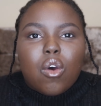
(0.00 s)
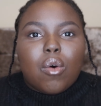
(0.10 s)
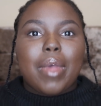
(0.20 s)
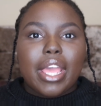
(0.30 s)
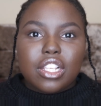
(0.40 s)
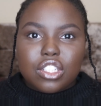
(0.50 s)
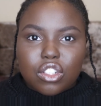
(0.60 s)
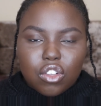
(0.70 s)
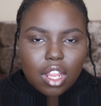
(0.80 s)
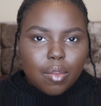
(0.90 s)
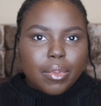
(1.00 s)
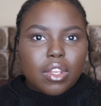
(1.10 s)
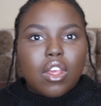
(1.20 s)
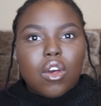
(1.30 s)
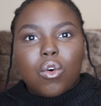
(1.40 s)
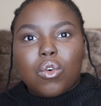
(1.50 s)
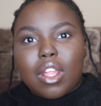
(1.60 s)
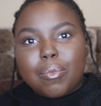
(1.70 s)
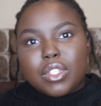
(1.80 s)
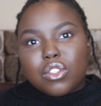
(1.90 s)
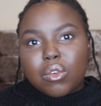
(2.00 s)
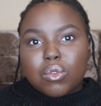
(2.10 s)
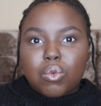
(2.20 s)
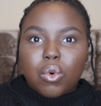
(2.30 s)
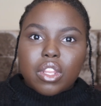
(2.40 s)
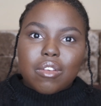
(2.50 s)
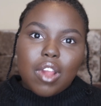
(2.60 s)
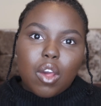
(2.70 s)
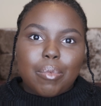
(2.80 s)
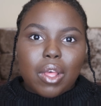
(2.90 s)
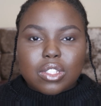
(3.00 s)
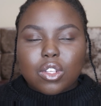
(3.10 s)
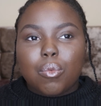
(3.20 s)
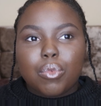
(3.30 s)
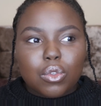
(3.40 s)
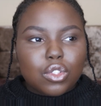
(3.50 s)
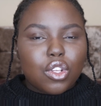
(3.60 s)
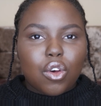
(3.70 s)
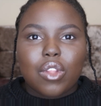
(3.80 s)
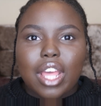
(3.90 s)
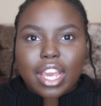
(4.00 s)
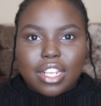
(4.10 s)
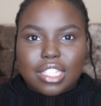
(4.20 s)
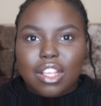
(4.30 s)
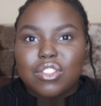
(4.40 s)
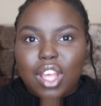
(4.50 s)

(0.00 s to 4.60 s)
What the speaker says: All my energy had gone. All I've been doing was walking around, bouncing on balls, you know, all that kind of stuff.